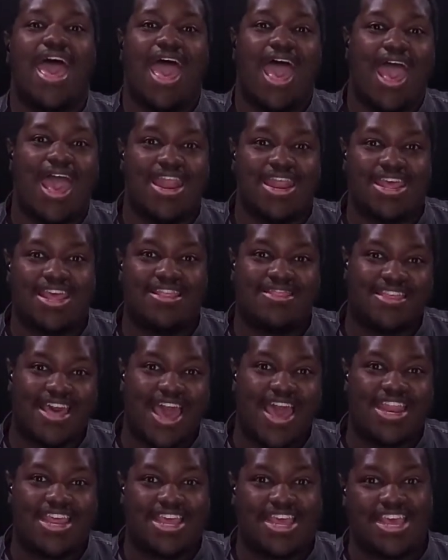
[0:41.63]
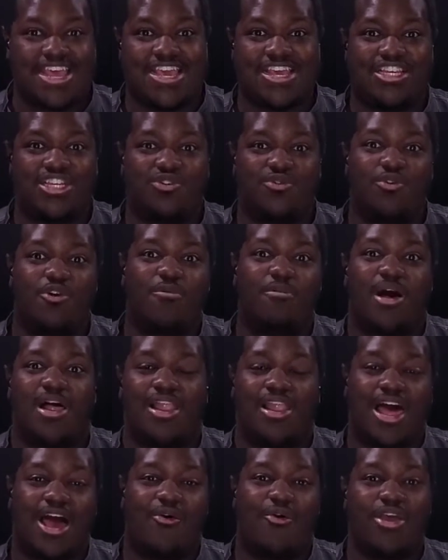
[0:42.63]
Adding that heat to them,
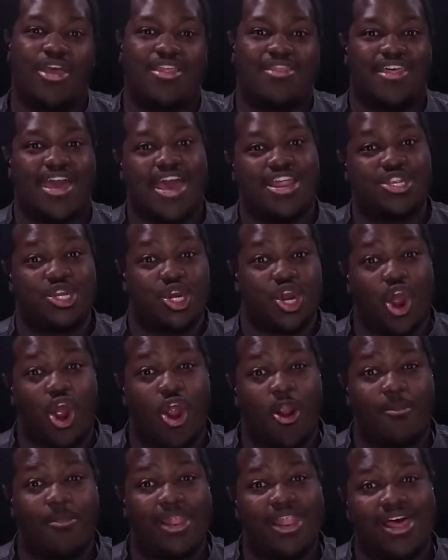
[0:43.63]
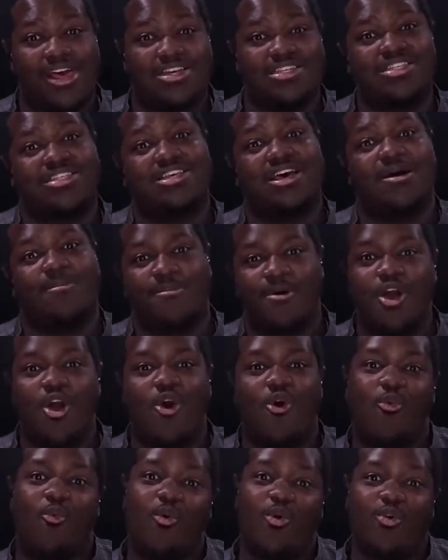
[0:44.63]
allowing that to caramelize some,
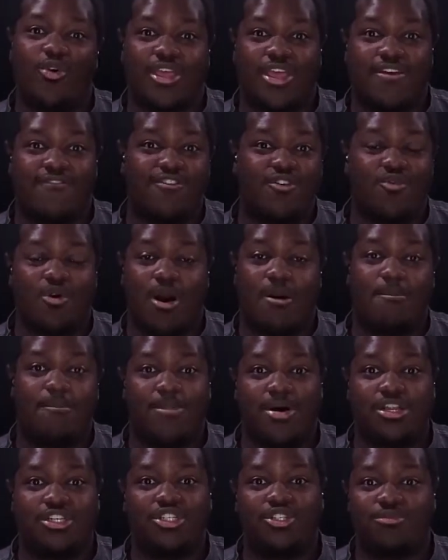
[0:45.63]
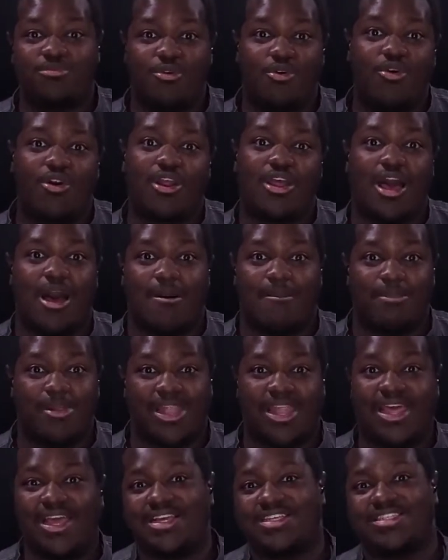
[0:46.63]
will give you a much more
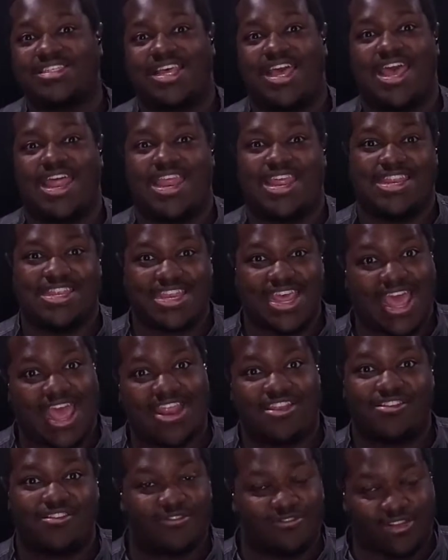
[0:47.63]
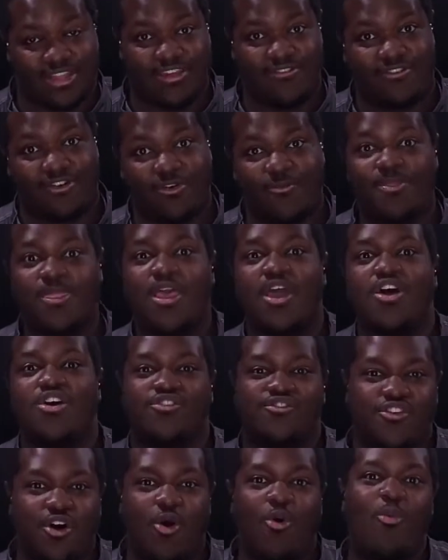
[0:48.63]
complex and intense flavor.
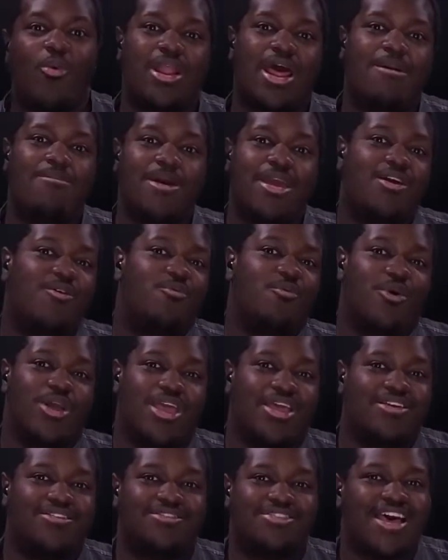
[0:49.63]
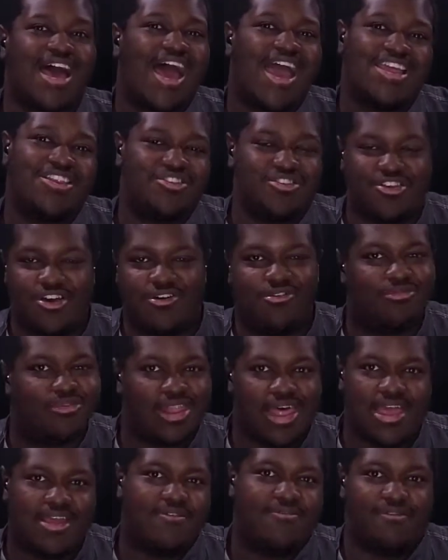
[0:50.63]
So when I make wings, I don't
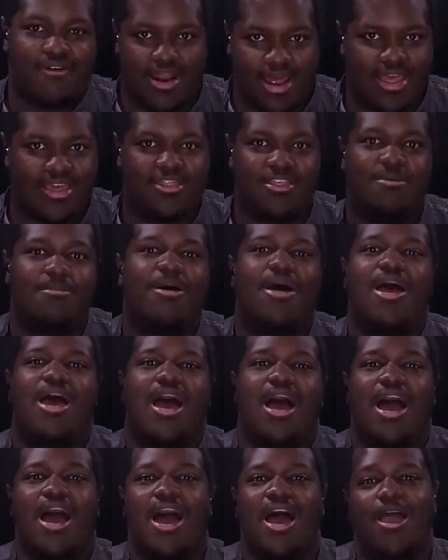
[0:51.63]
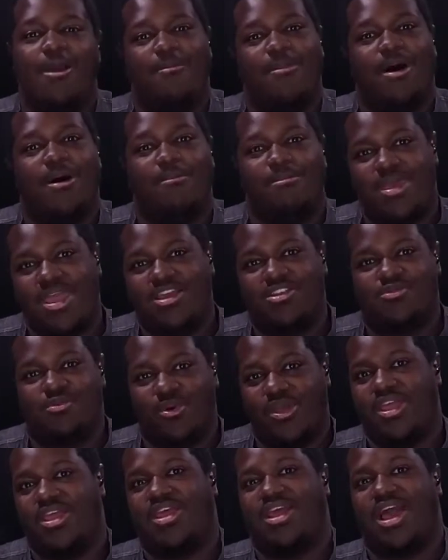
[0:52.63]
like frying them. I'm a baked
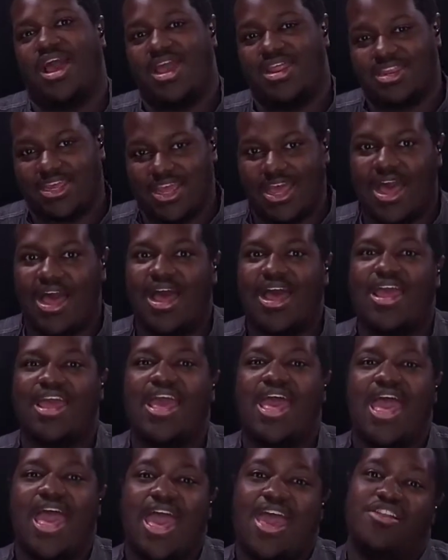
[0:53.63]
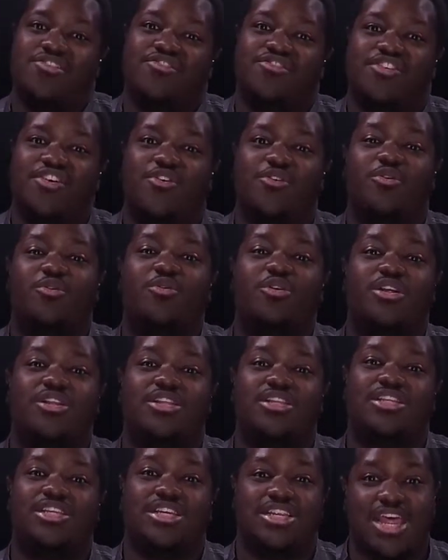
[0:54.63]
wing kind of guy, and so
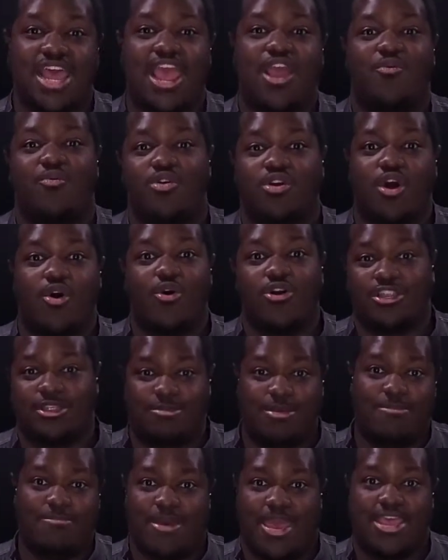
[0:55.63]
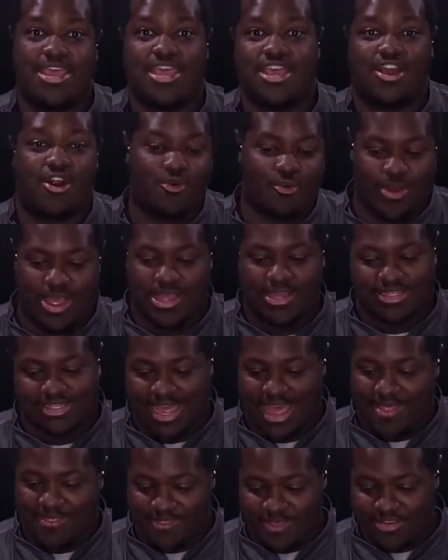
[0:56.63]
today we're going to be baking our wings.
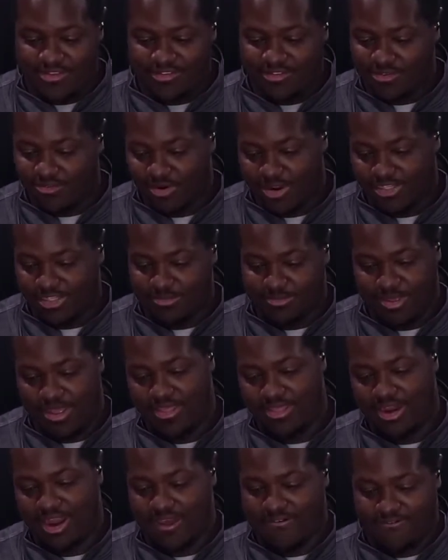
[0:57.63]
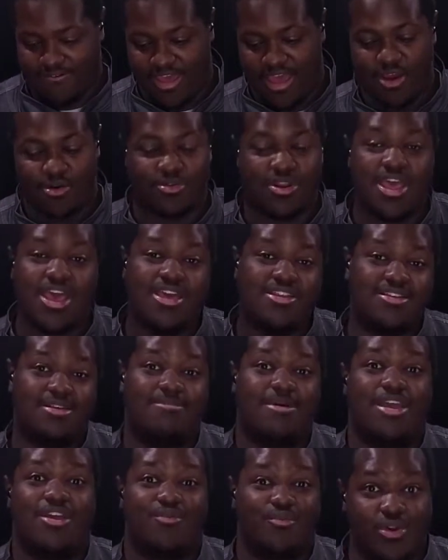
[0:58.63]
And this is a recipe that I found to
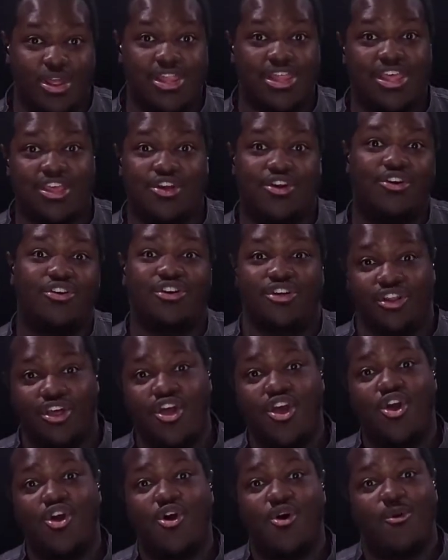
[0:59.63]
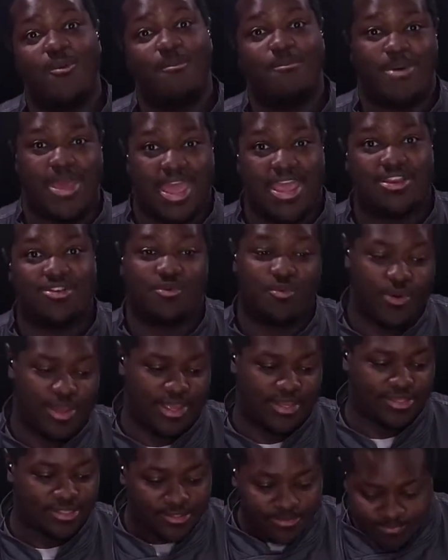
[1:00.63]
make really good baked
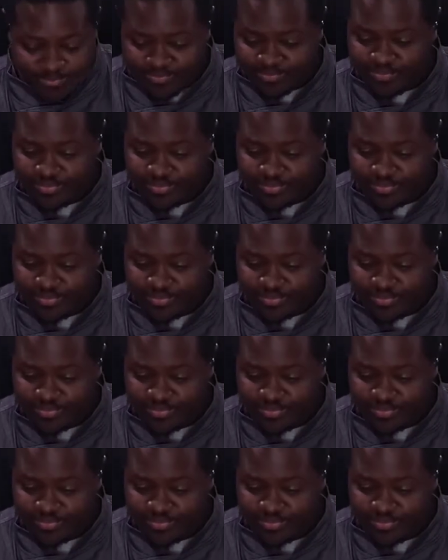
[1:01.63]
wings.